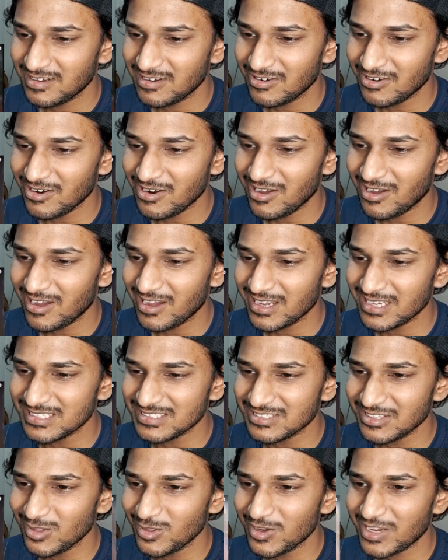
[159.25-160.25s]
Her
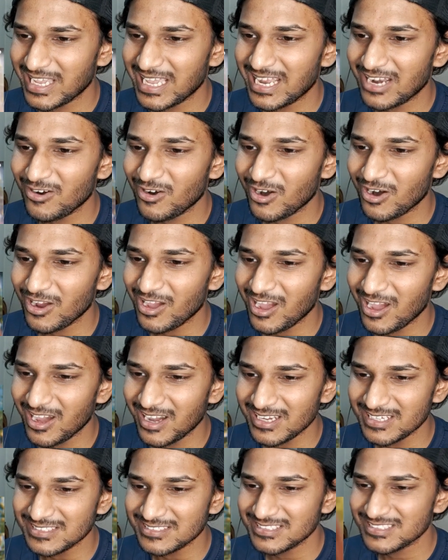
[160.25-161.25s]
eyes, look at her
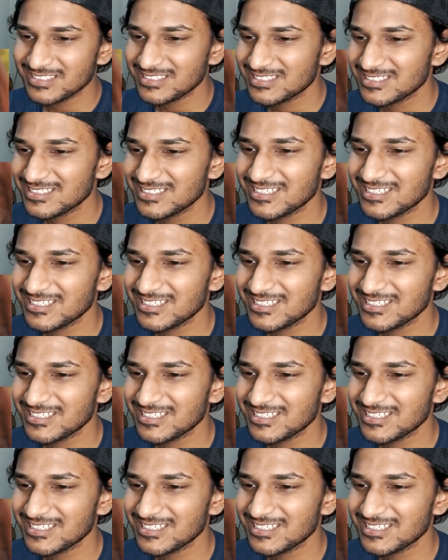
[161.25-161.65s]
eyes.